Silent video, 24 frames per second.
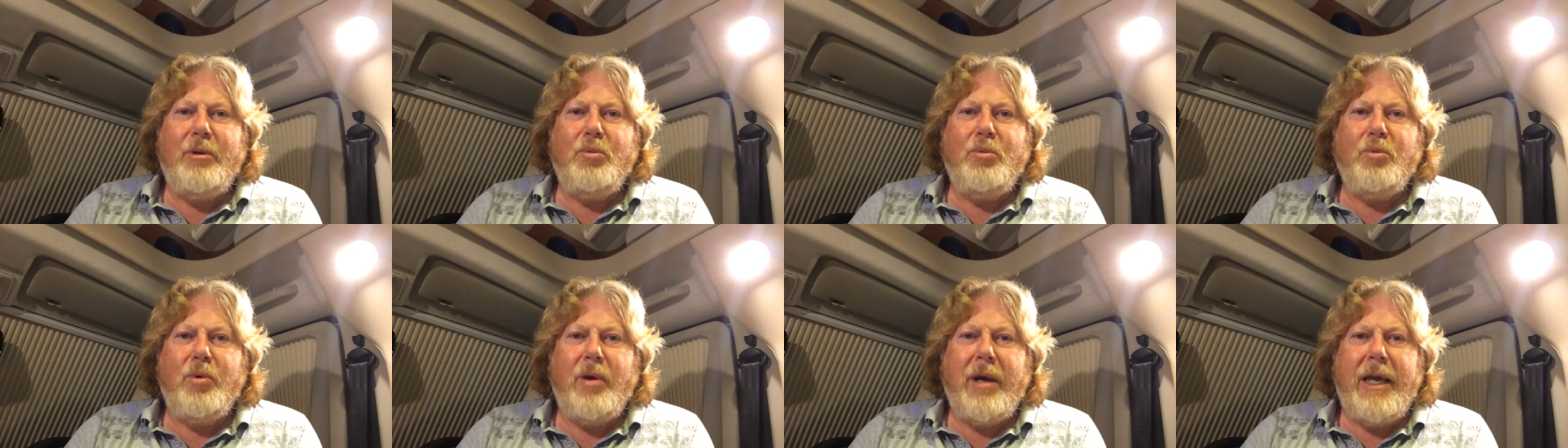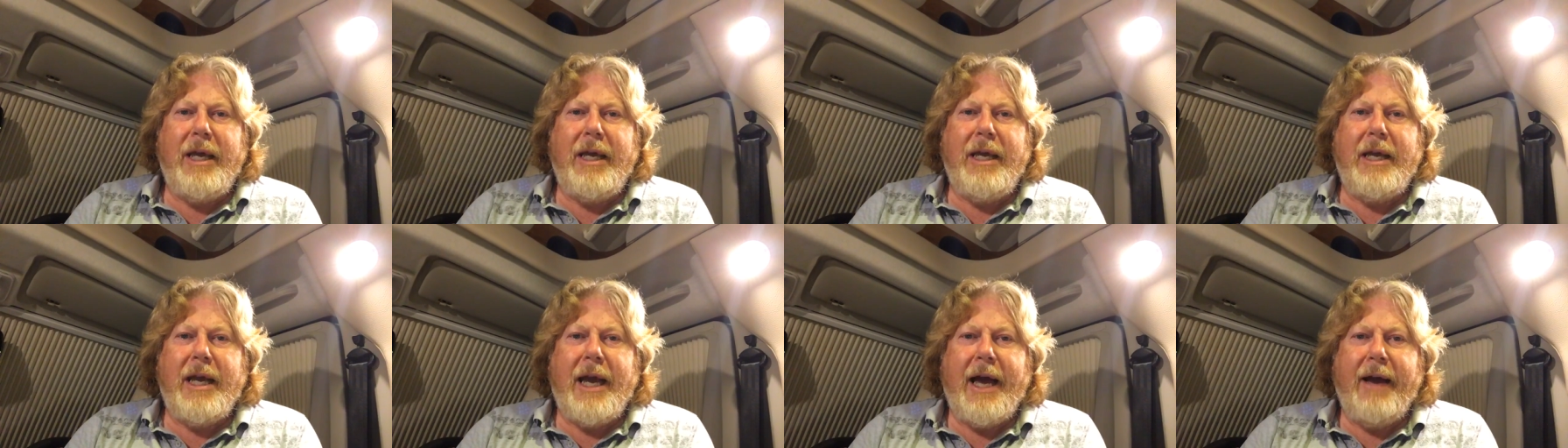
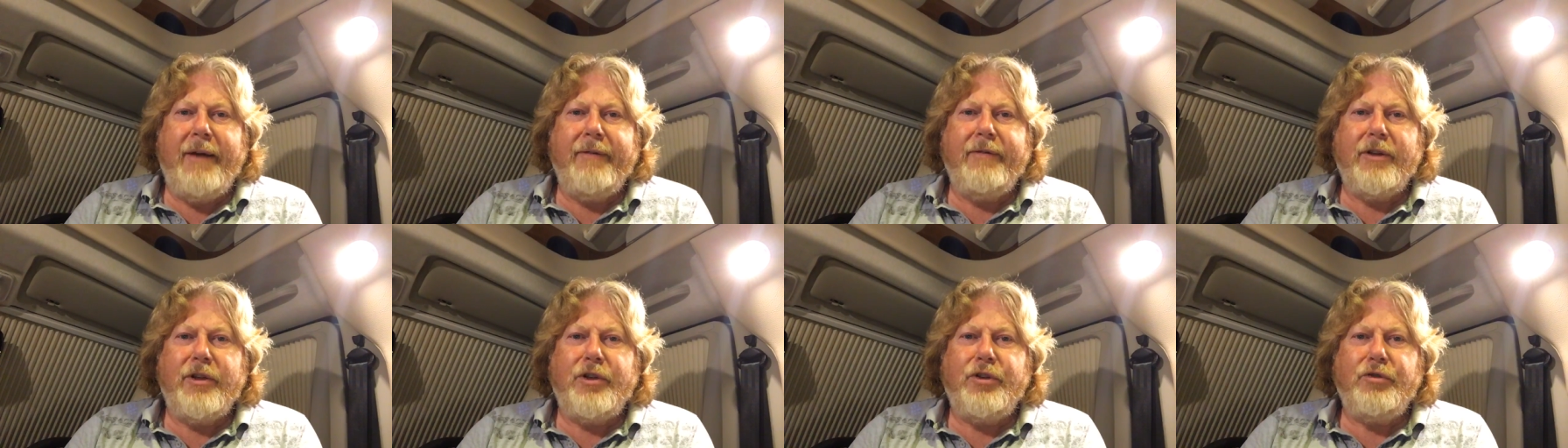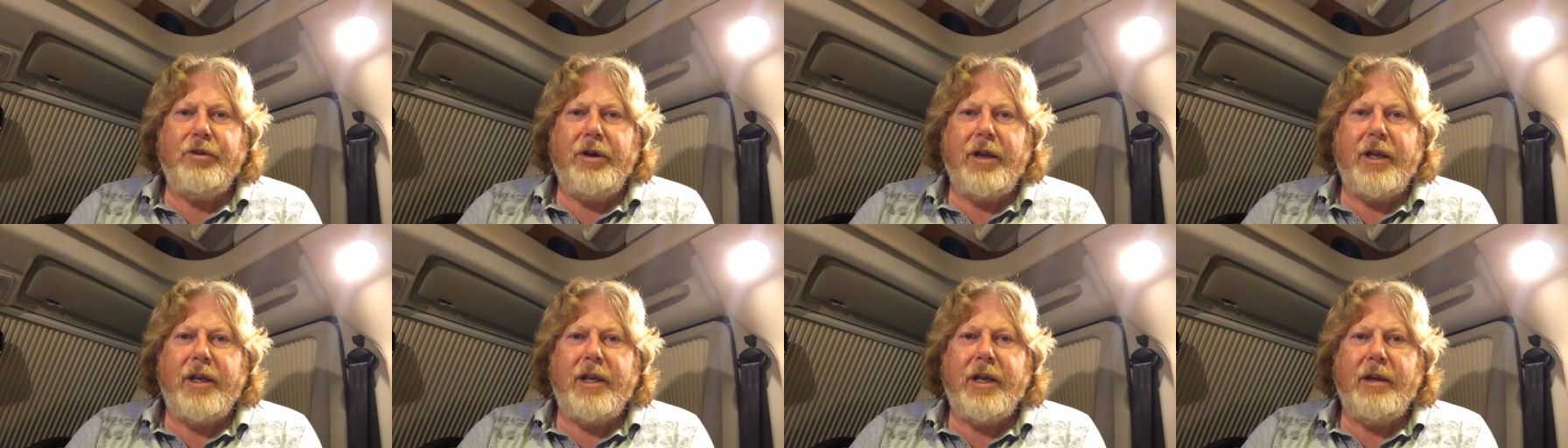we have a
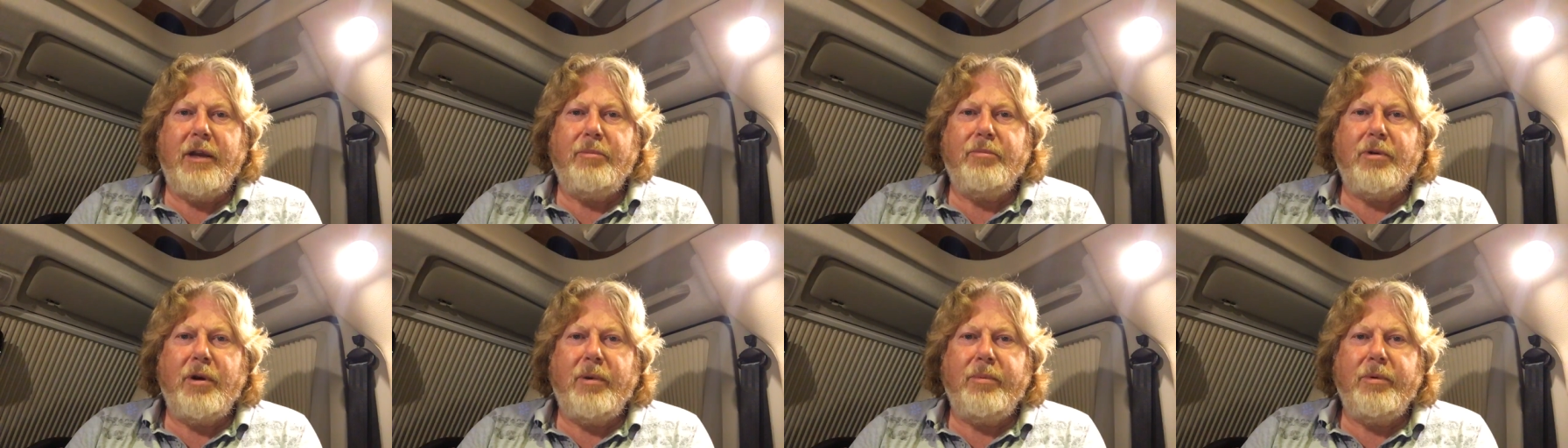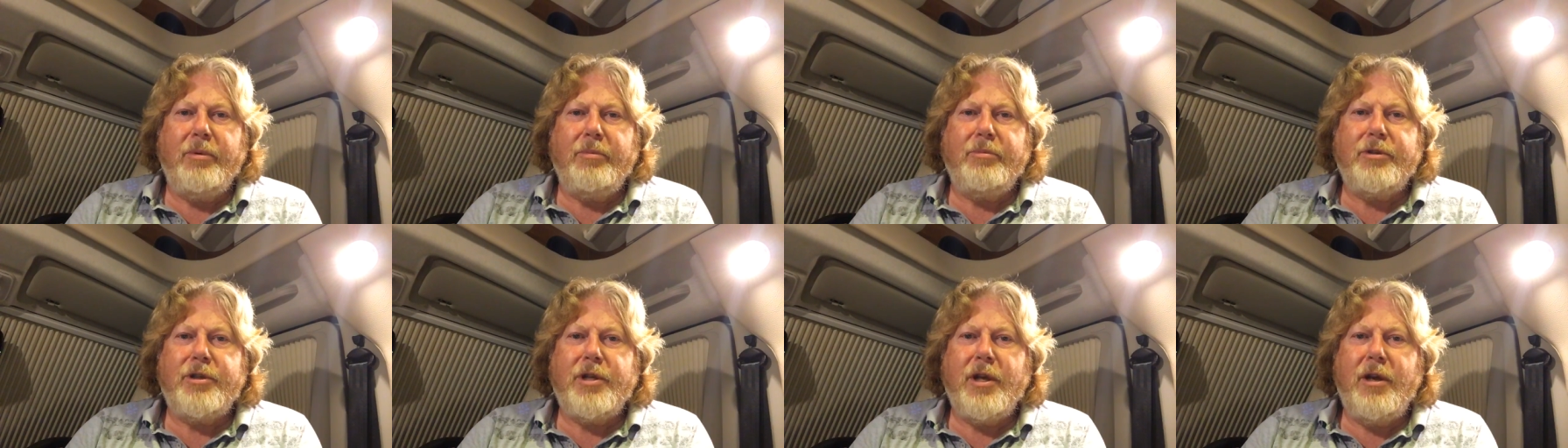drinking
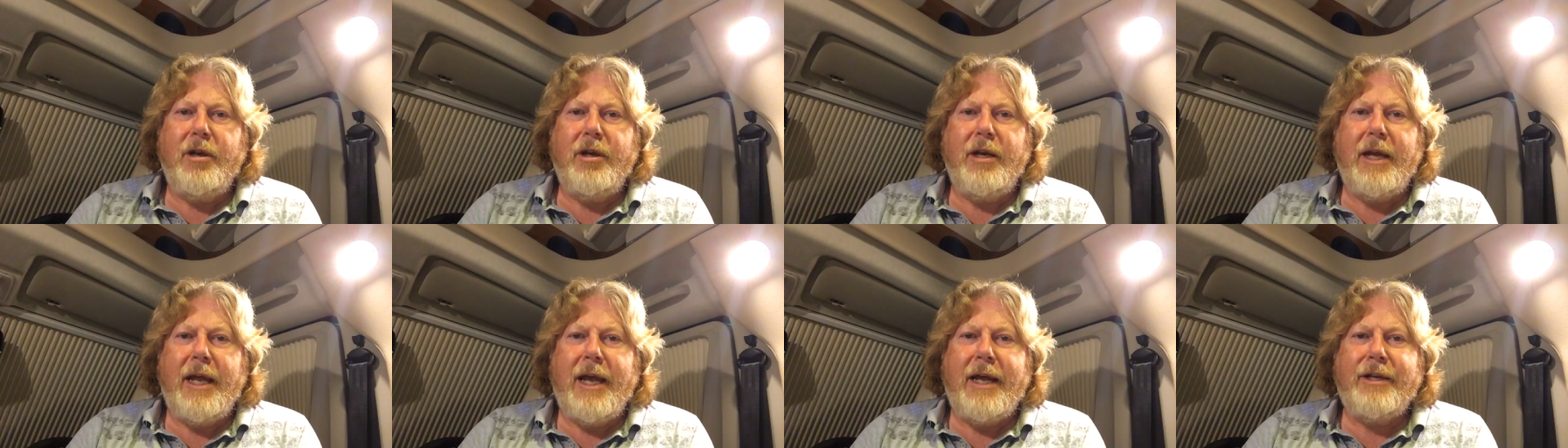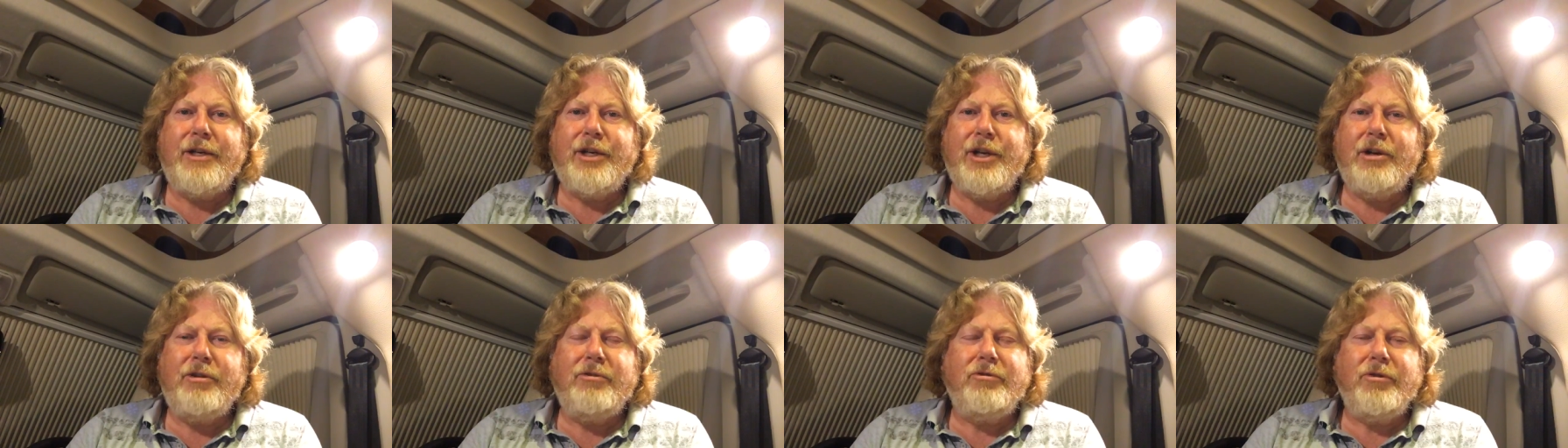problem. Certainly our
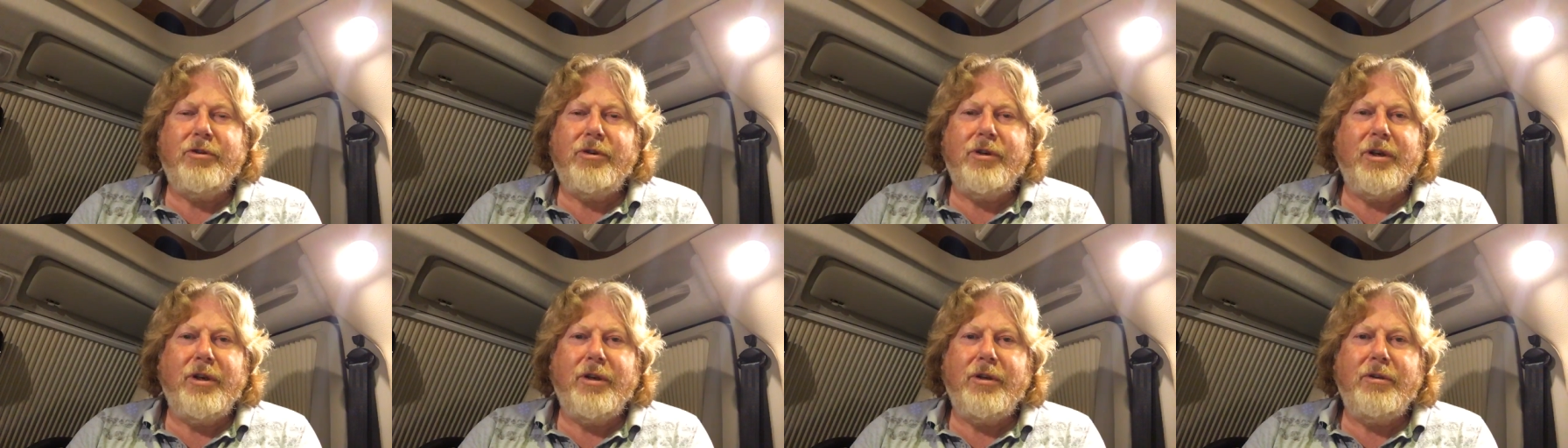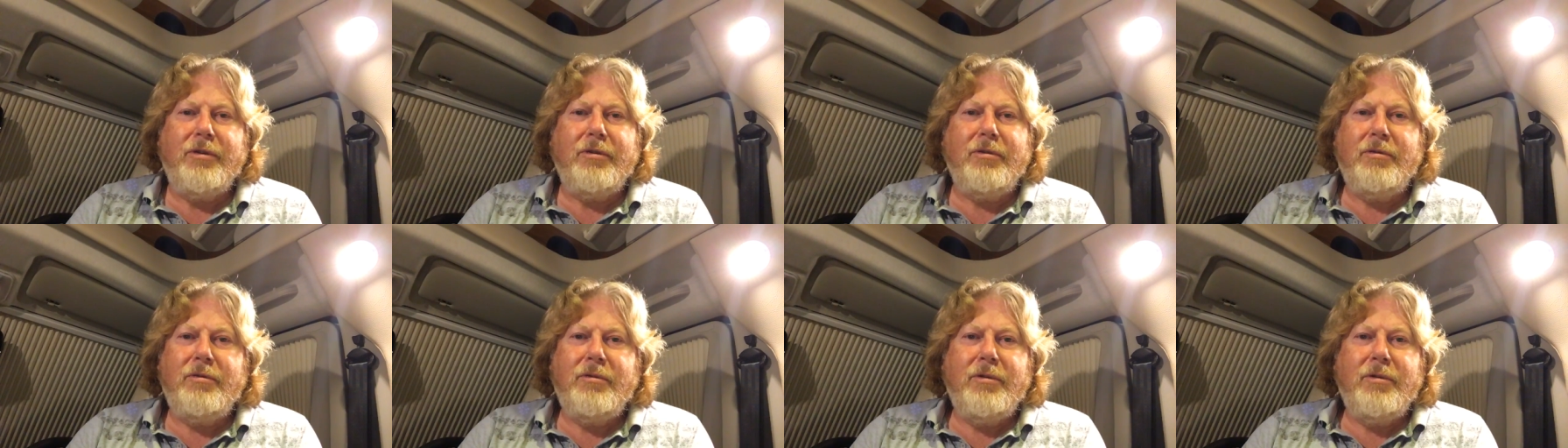children do.